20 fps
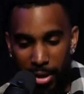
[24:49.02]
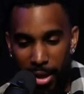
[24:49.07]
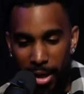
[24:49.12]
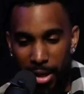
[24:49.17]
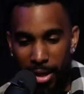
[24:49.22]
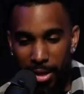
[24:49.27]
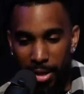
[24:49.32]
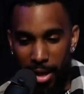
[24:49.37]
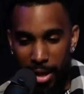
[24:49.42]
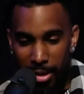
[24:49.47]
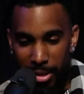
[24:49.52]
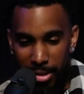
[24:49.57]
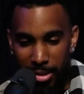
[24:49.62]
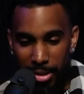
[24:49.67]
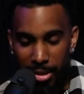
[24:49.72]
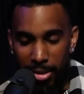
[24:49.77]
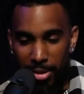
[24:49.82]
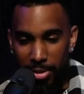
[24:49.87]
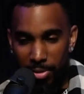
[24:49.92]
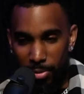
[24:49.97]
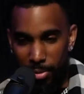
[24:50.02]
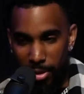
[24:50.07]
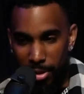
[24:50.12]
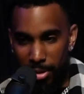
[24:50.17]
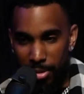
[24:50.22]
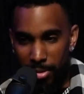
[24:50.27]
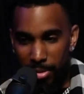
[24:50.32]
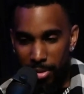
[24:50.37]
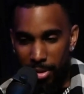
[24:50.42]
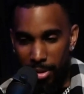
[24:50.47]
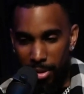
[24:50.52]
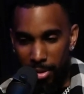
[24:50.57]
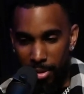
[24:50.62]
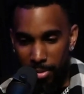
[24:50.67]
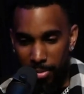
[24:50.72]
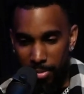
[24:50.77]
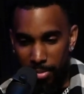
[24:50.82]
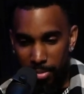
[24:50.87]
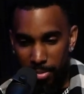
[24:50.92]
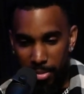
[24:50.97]
an 8 out of 10 as well.
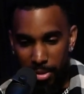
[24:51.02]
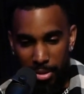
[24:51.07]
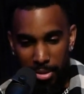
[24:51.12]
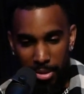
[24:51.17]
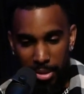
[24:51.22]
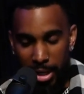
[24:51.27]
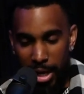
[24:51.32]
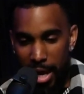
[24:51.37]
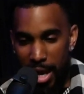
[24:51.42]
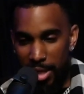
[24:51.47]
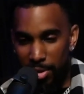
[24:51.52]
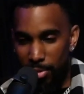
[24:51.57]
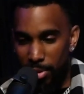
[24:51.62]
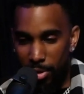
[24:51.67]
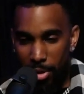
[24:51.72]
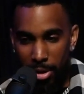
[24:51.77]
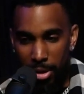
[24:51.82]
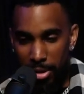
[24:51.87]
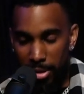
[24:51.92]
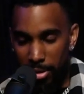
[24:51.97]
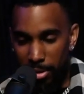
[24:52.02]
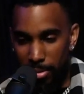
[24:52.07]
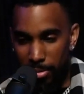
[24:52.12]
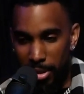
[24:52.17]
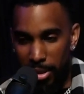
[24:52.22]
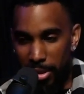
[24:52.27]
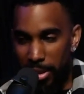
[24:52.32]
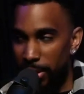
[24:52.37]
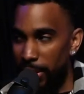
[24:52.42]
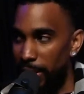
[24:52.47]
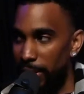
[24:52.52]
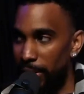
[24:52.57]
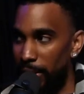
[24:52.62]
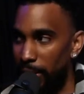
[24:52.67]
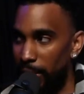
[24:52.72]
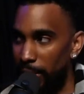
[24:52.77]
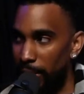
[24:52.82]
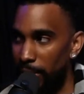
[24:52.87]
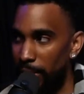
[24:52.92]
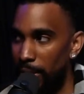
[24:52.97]
Cast was awesome. They did their
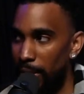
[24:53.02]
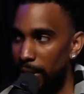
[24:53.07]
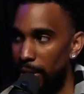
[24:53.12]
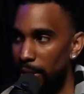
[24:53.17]
thing.